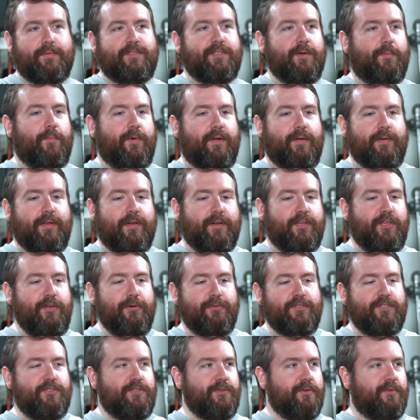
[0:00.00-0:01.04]
someone
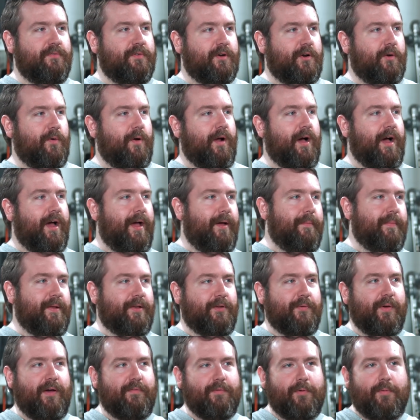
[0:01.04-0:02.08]
accuses you of a crime and
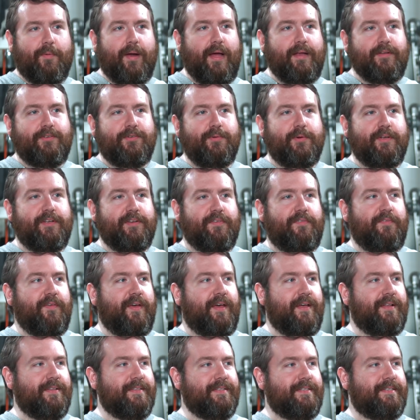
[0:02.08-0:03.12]
you have a right to a
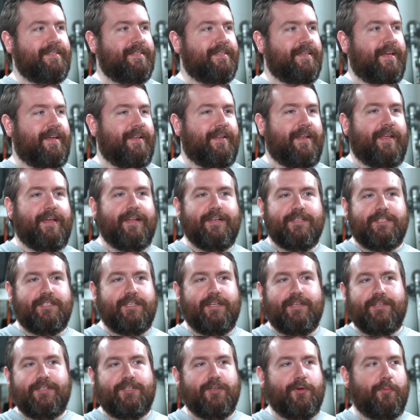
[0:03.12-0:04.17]
defense and
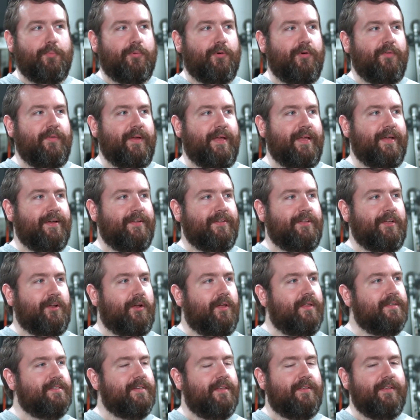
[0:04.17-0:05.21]
innocent until proven guilty and
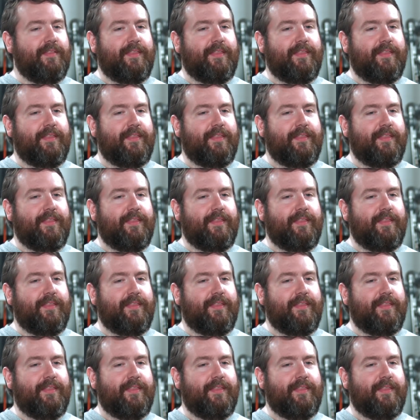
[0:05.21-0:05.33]
all these other